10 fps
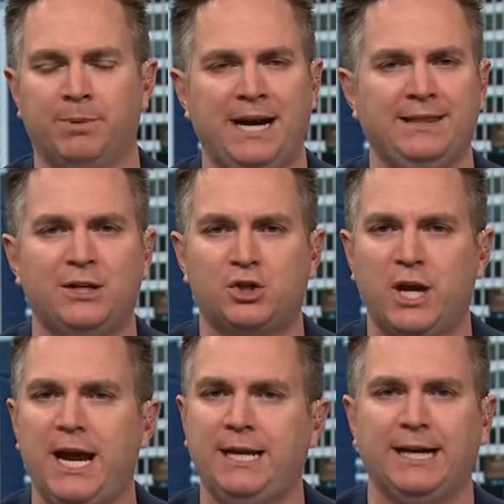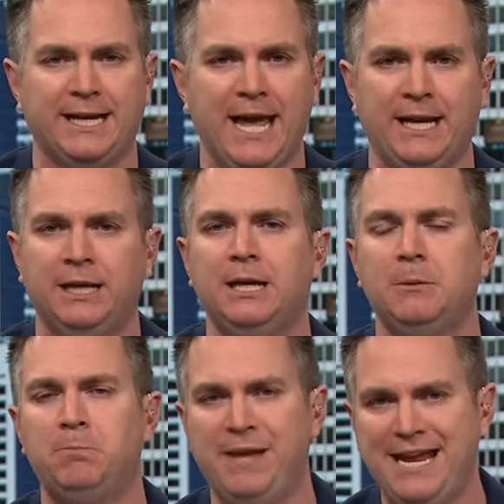But I think Shai, again,
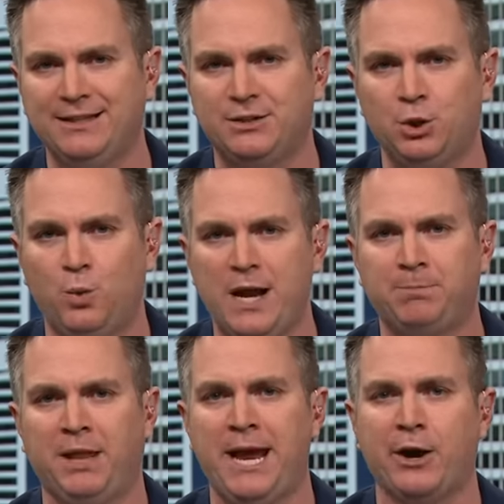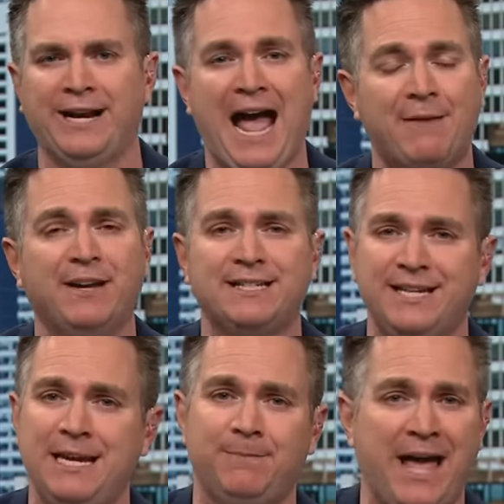being the two-way player and having a
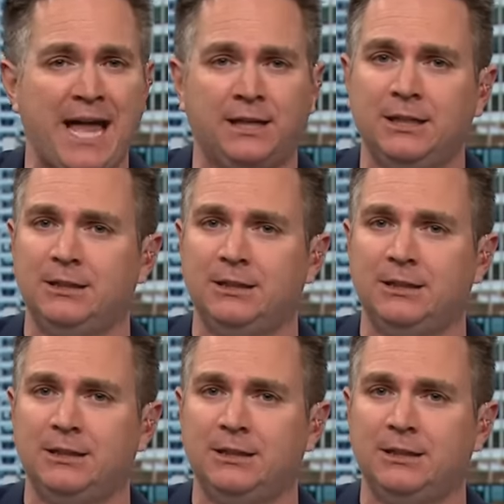team that,